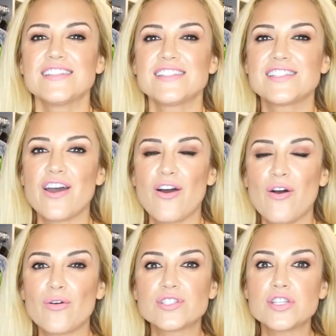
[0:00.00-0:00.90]

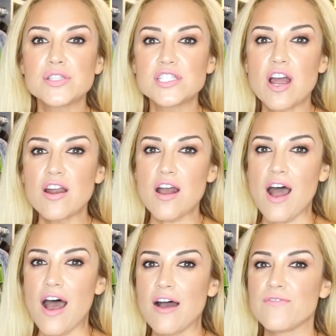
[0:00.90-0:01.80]
So to start
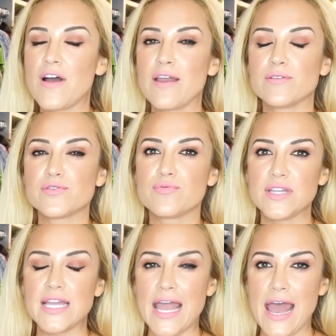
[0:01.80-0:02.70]
off, I was
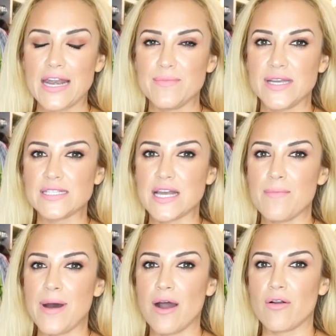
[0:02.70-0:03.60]
really adamant
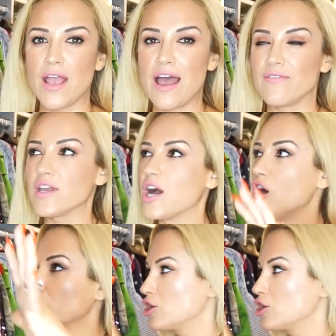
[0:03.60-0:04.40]
about having a